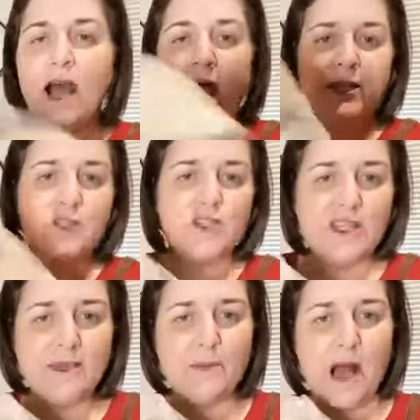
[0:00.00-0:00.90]
I
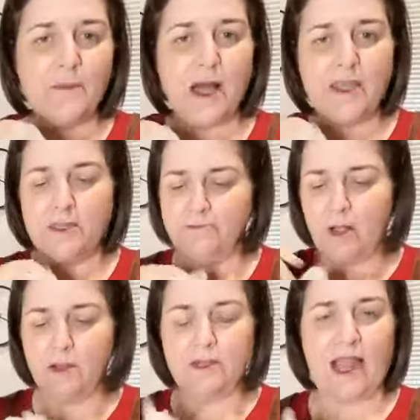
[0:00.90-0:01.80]
usually buy mine in
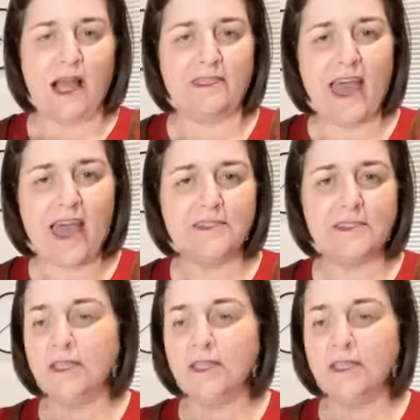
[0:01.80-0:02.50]
bulk like that.